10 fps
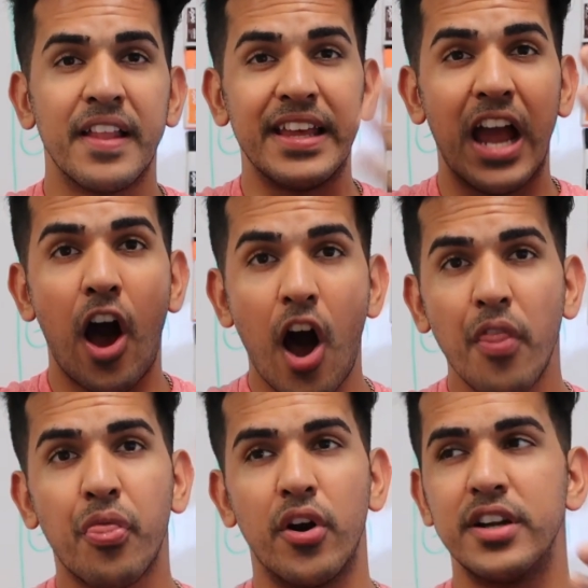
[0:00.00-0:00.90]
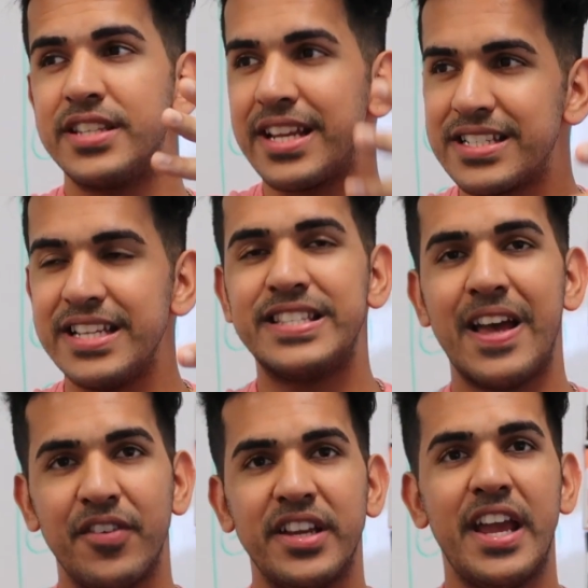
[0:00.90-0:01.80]
The other $60,
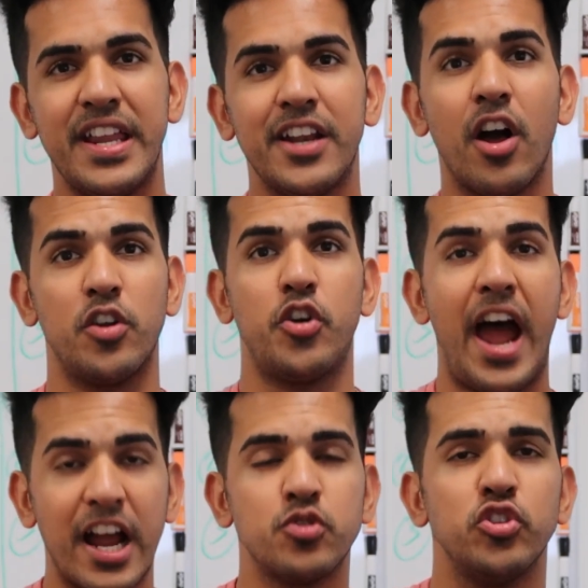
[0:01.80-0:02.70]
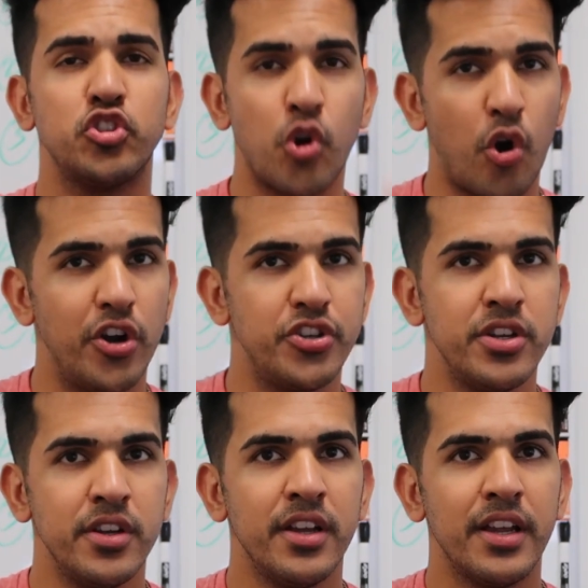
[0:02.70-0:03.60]
$70, $80 actual
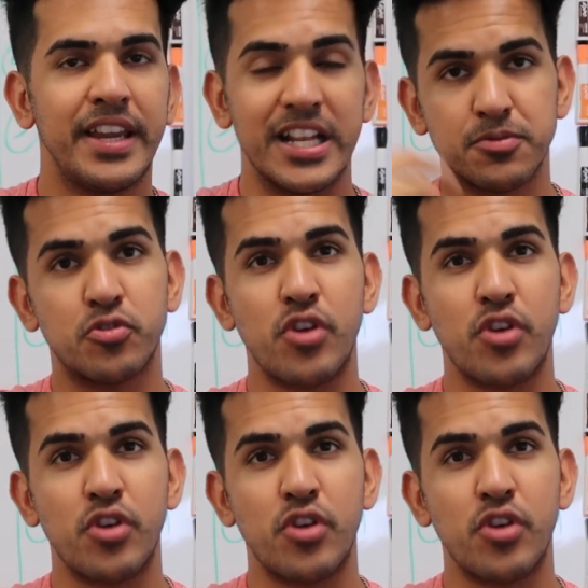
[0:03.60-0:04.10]
charge gets